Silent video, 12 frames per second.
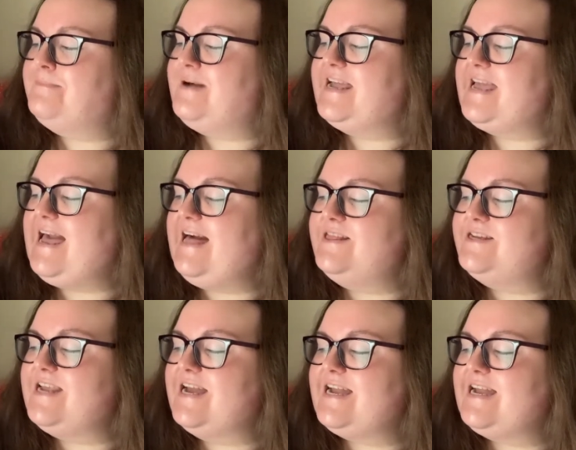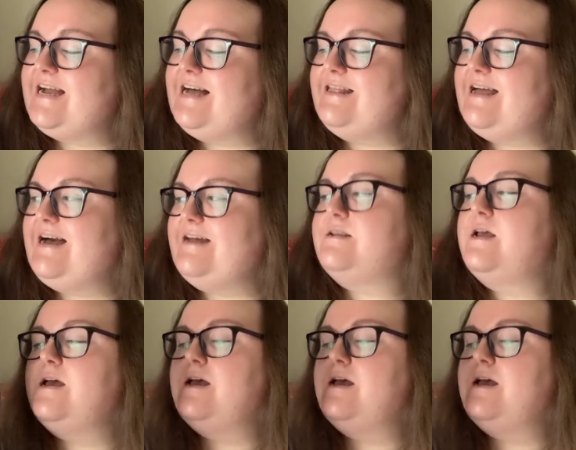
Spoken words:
by Helen Callahan.